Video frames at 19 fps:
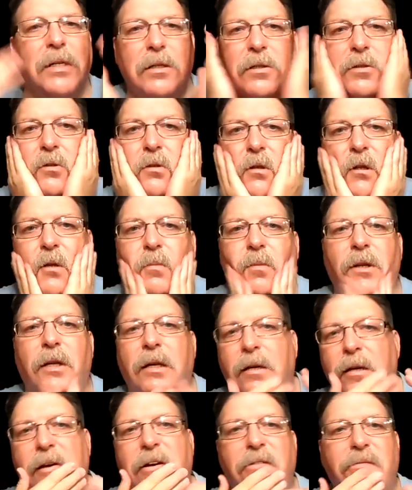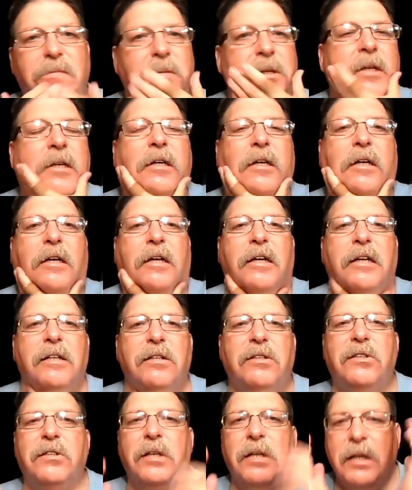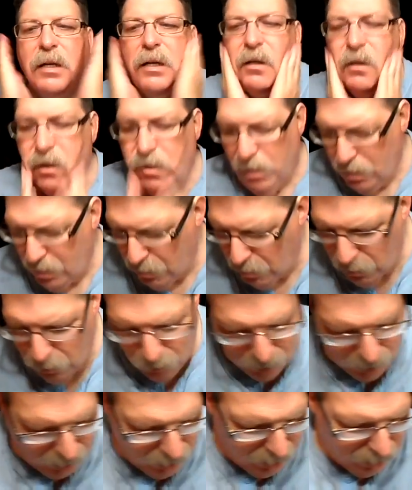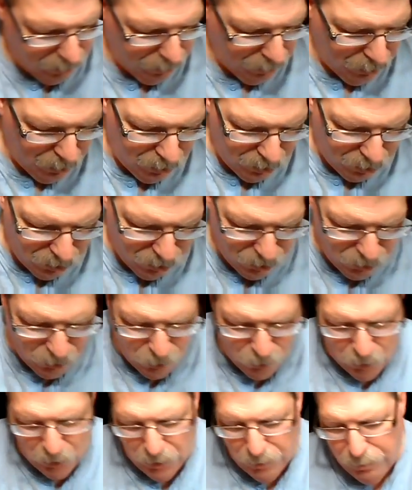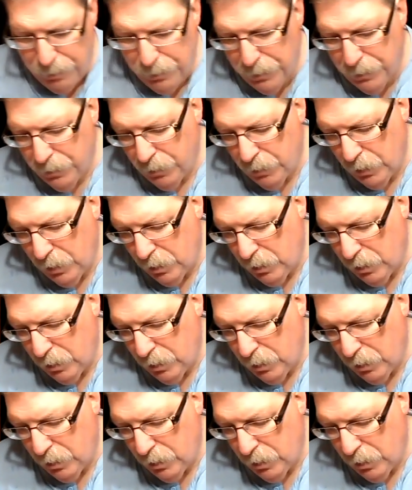Smells lemony. I had seen one of the new